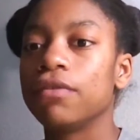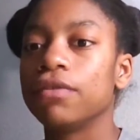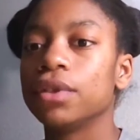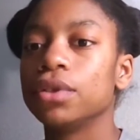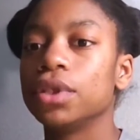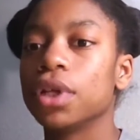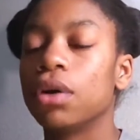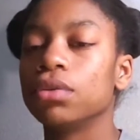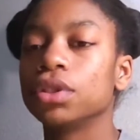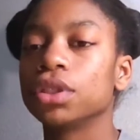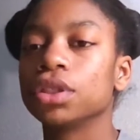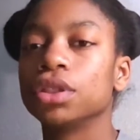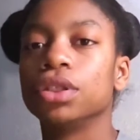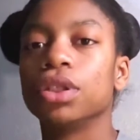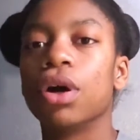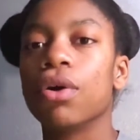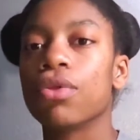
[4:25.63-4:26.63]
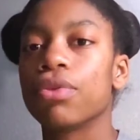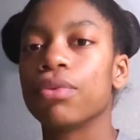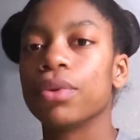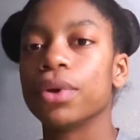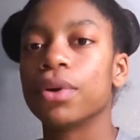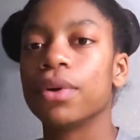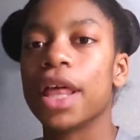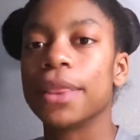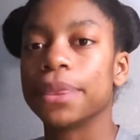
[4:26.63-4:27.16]
if you don't go
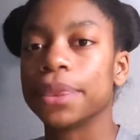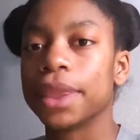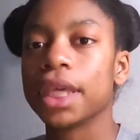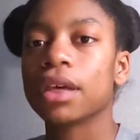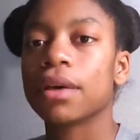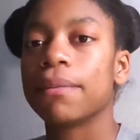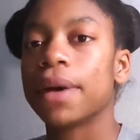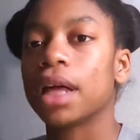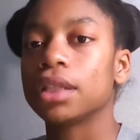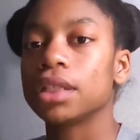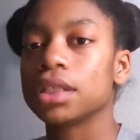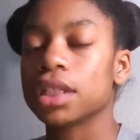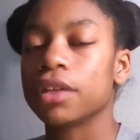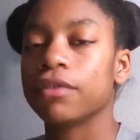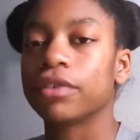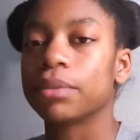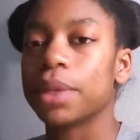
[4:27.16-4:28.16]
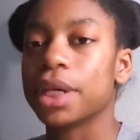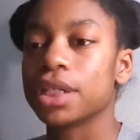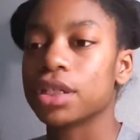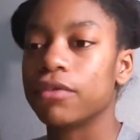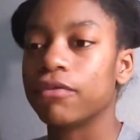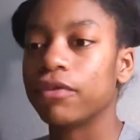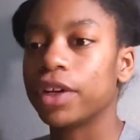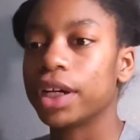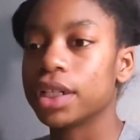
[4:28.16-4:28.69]
through and think about this
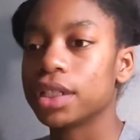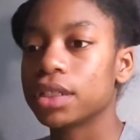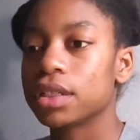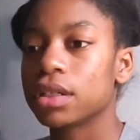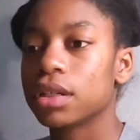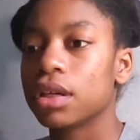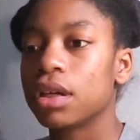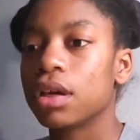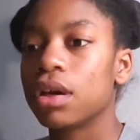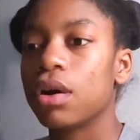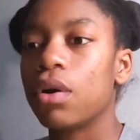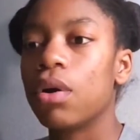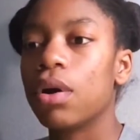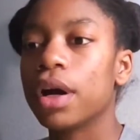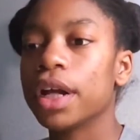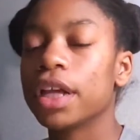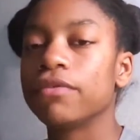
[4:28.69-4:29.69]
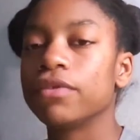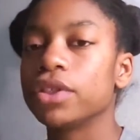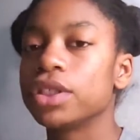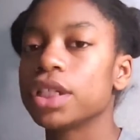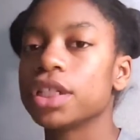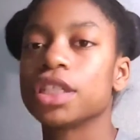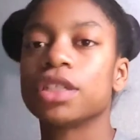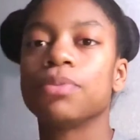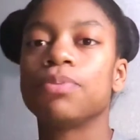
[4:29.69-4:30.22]
information first, or if you're
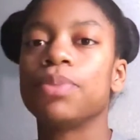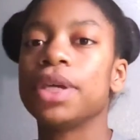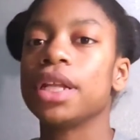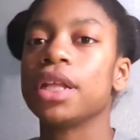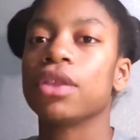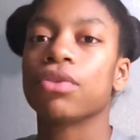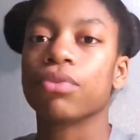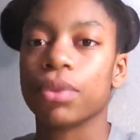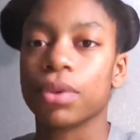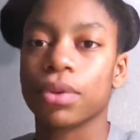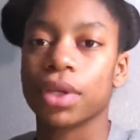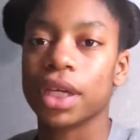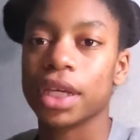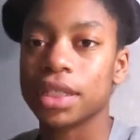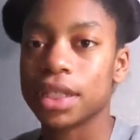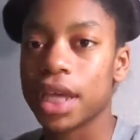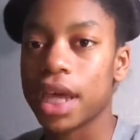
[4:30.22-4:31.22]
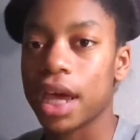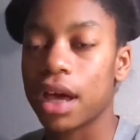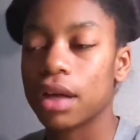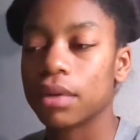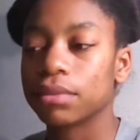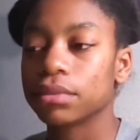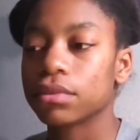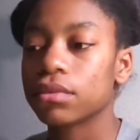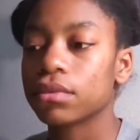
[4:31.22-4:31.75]
just speeding through the
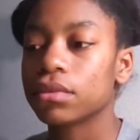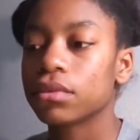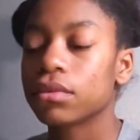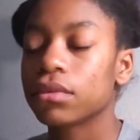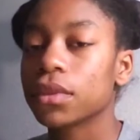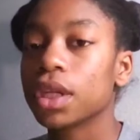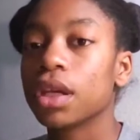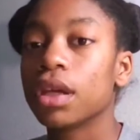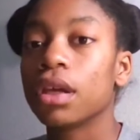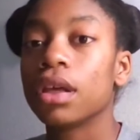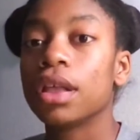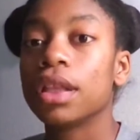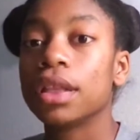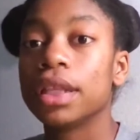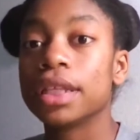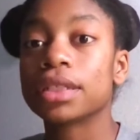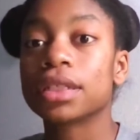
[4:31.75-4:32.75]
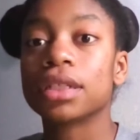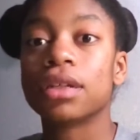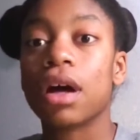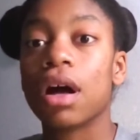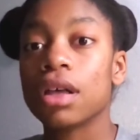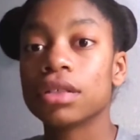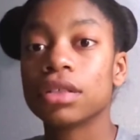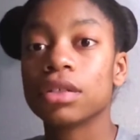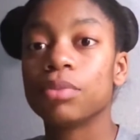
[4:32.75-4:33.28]
exam. This can
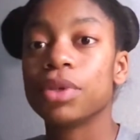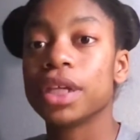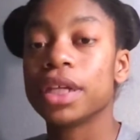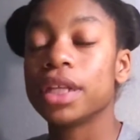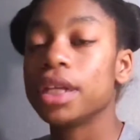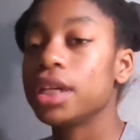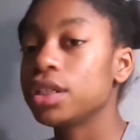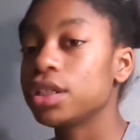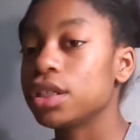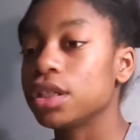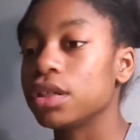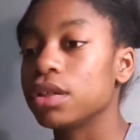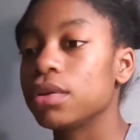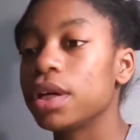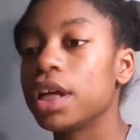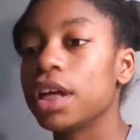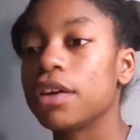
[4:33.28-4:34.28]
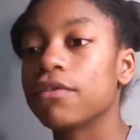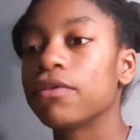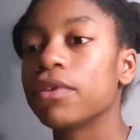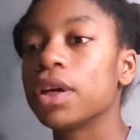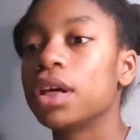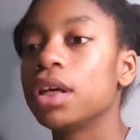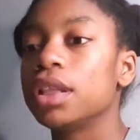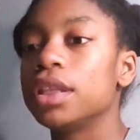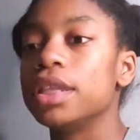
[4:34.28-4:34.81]
also be an issue if
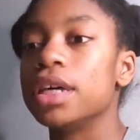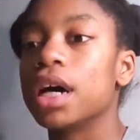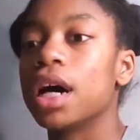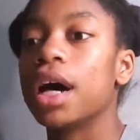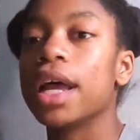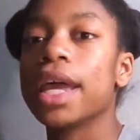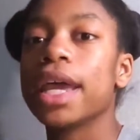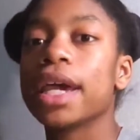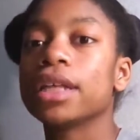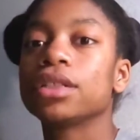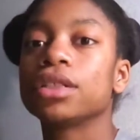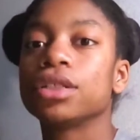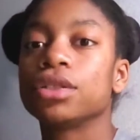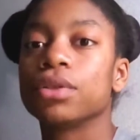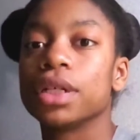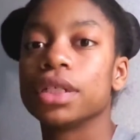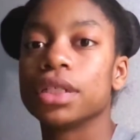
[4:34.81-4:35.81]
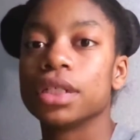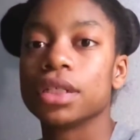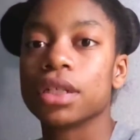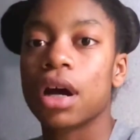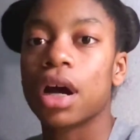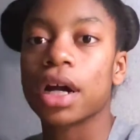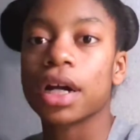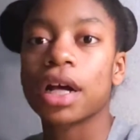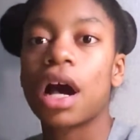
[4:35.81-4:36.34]
the answer choices
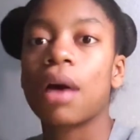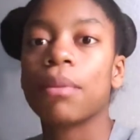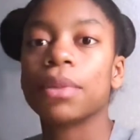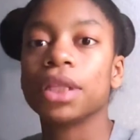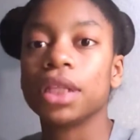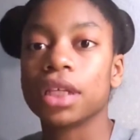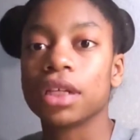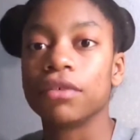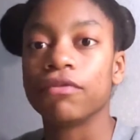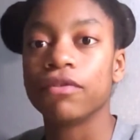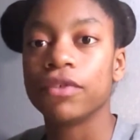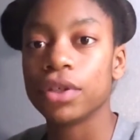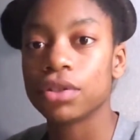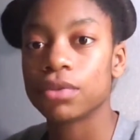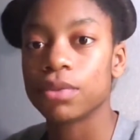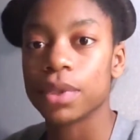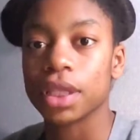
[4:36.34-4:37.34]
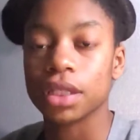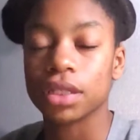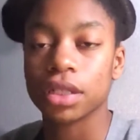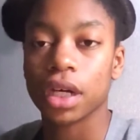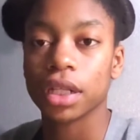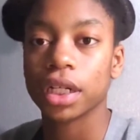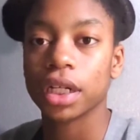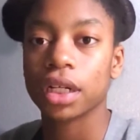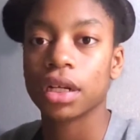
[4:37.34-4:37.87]
are commonly confused with each
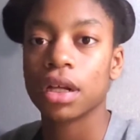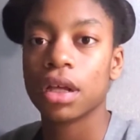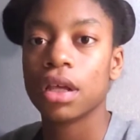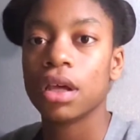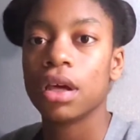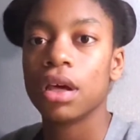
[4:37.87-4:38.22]
other,